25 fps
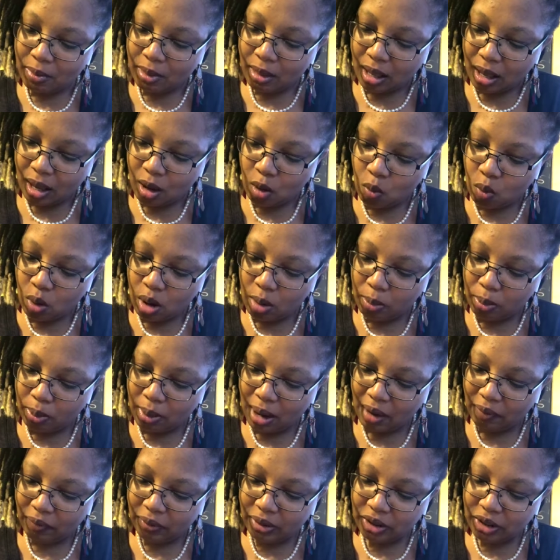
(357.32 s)
And what
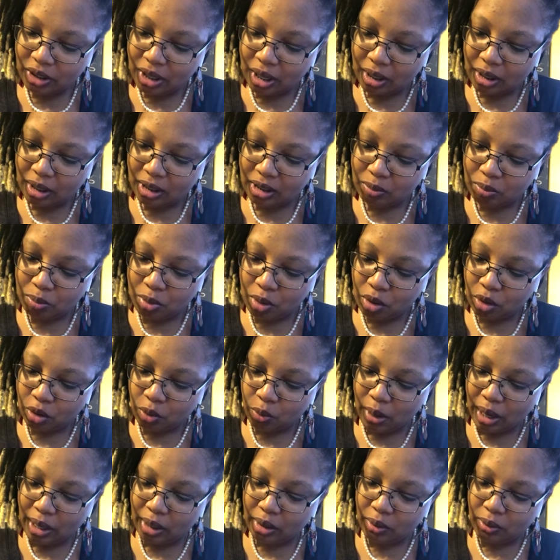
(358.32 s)
profit shall this
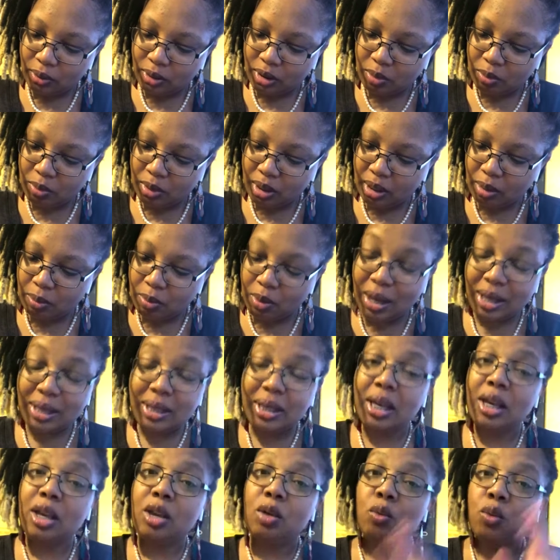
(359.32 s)
birthright do to me? But I
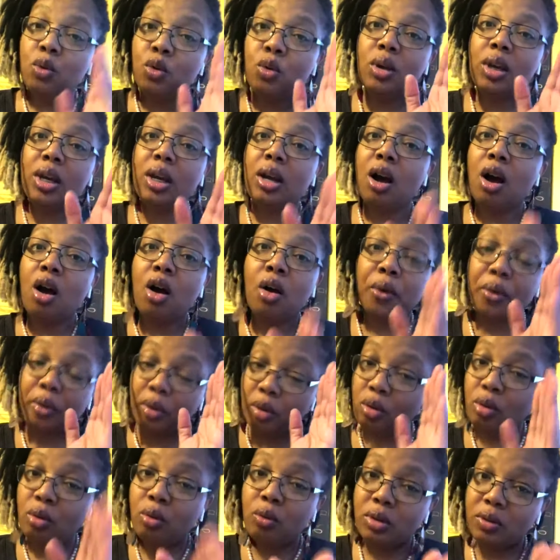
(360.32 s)
tell you, when you get hungry, you
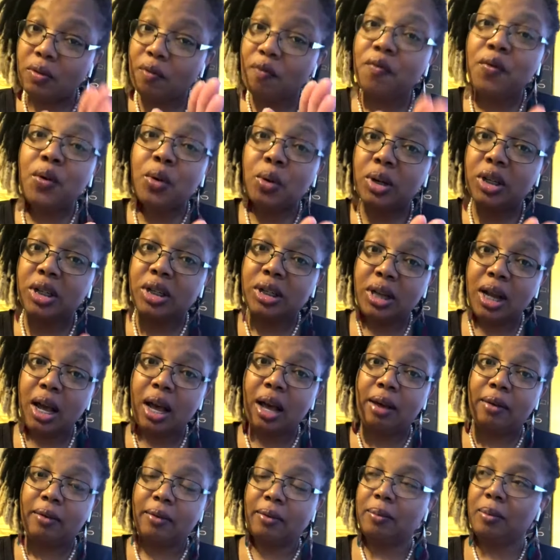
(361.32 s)
do some foolish
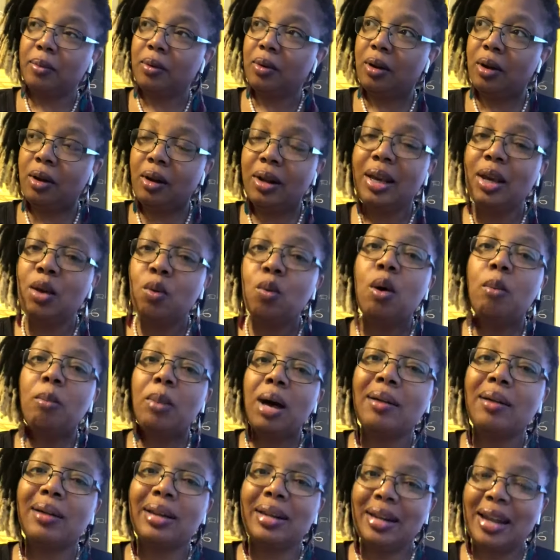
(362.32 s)
stuff. You know, he wasn't
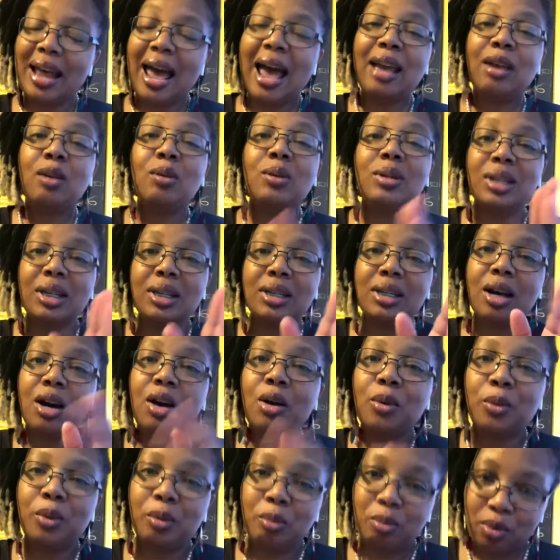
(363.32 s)
to die. He was just
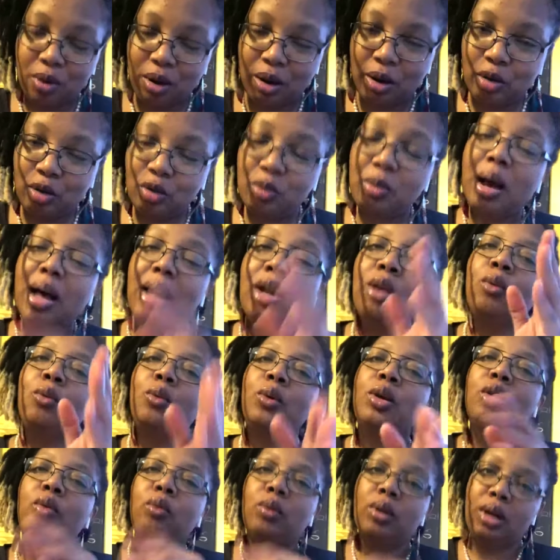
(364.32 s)
hungry, bro. He was probably
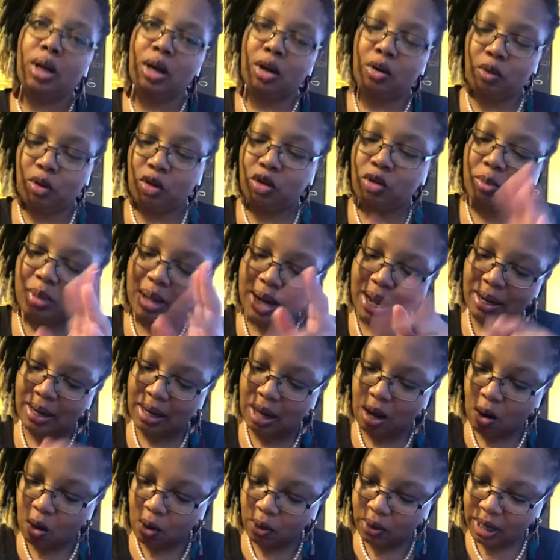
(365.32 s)
really, really hungry. He's been out there
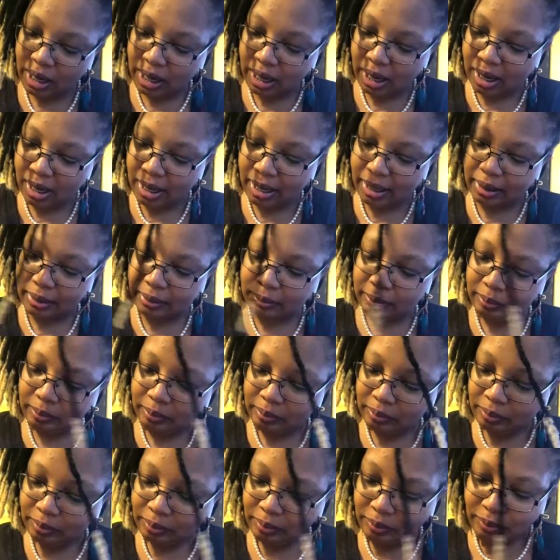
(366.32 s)
all day hunting.
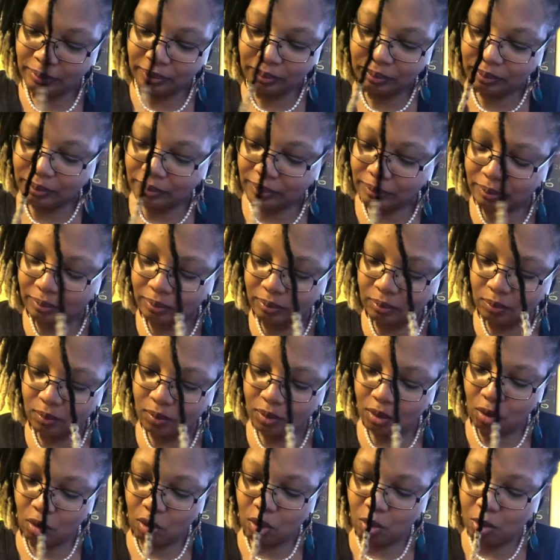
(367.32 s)

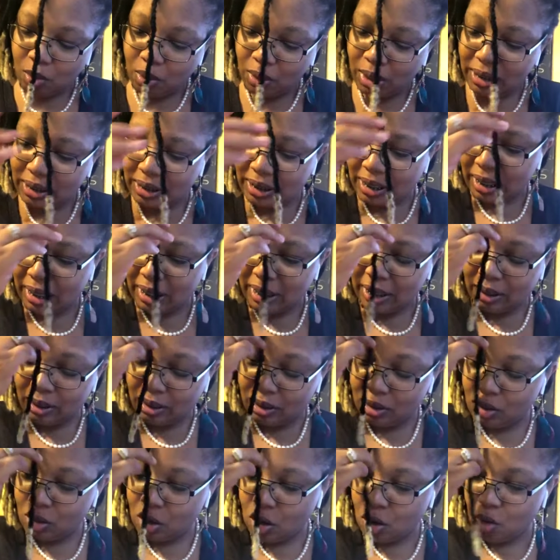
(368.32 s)
Boy, I tell you,
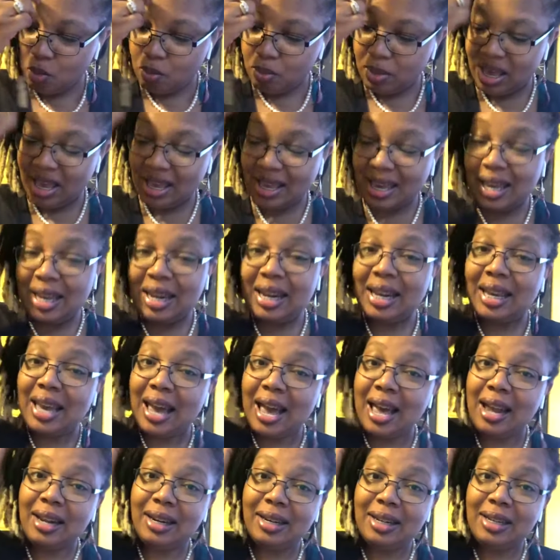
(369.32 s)
don't make any
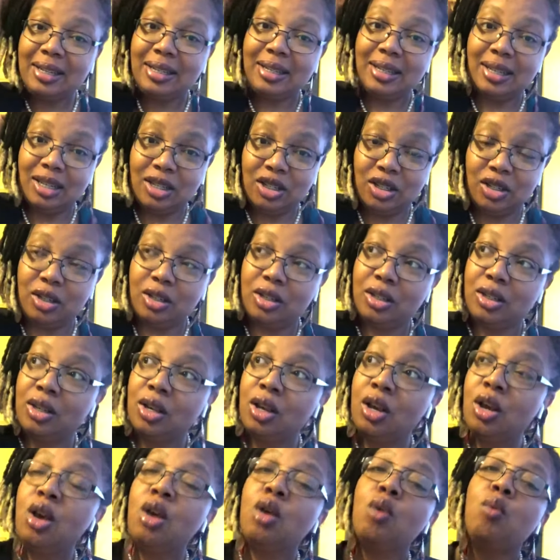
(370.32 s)
kind of decisions
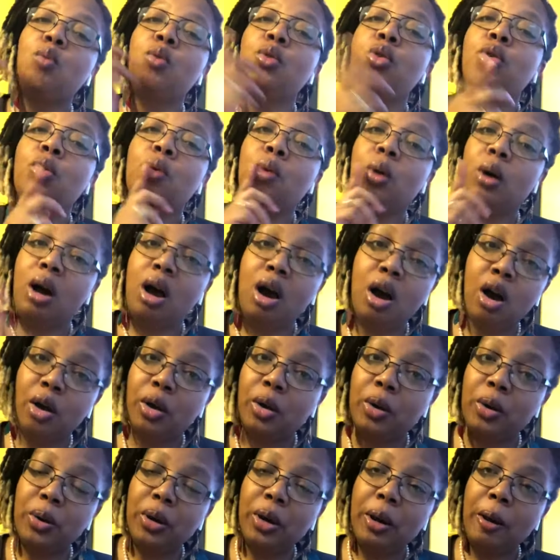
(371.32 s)
when you're
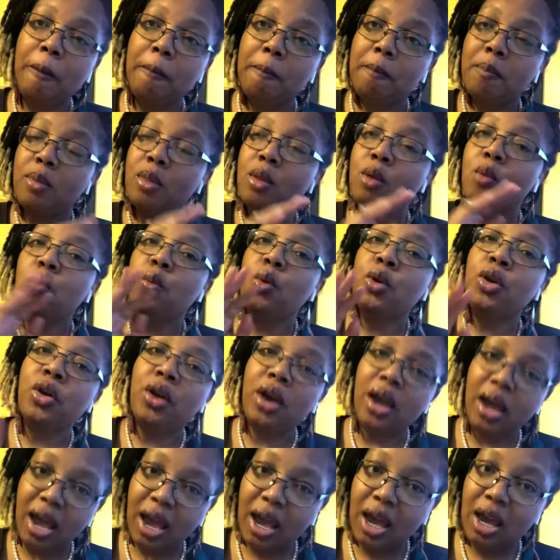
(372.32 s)
hungry, when you're
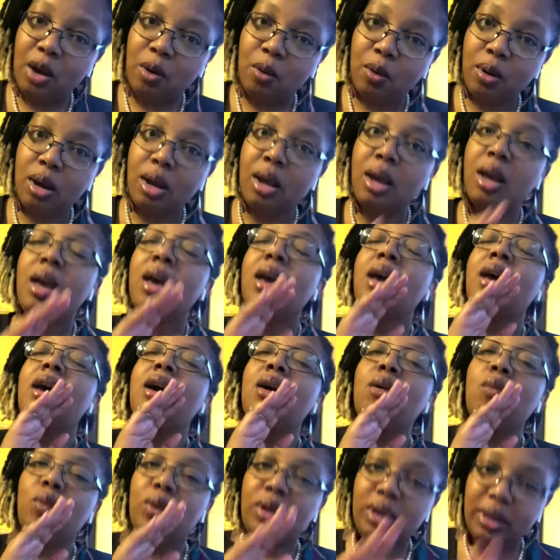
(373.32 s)
angry,
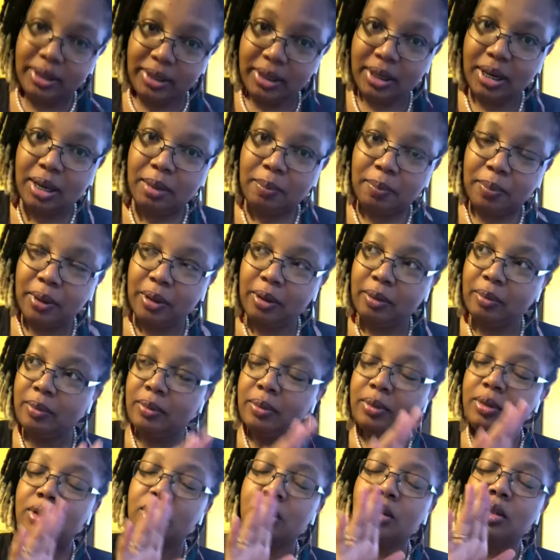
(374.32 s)
and when you're sleepy.
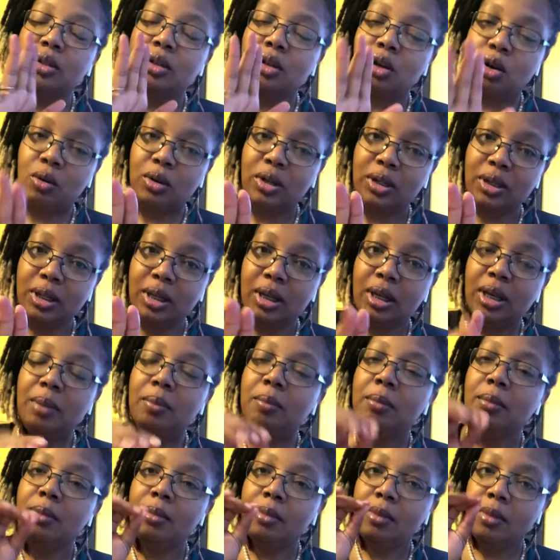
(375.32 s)
Just go to sleep,
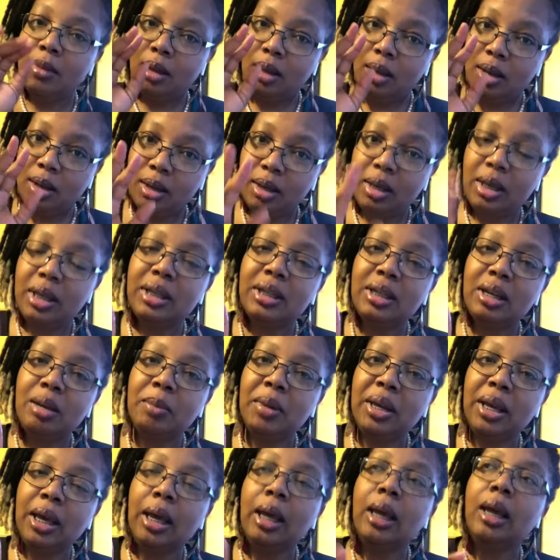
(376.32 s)
get
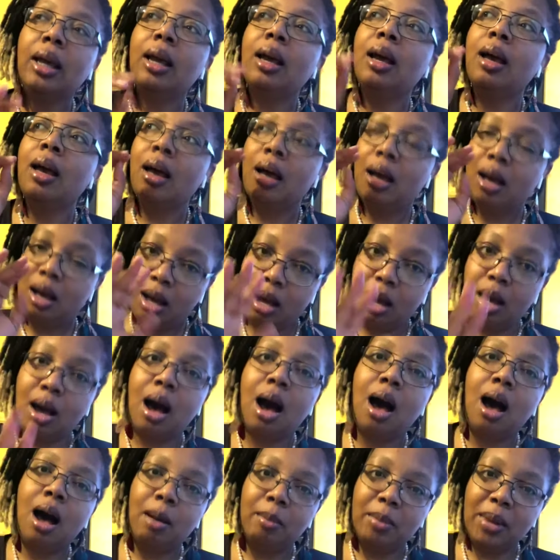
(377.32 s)
something to eat,
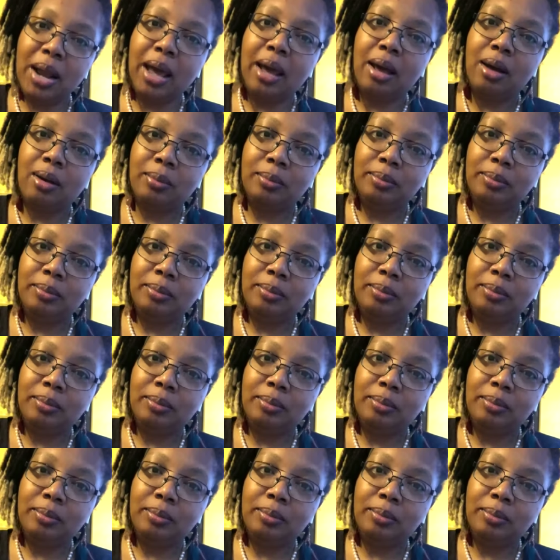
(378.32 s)
calm down.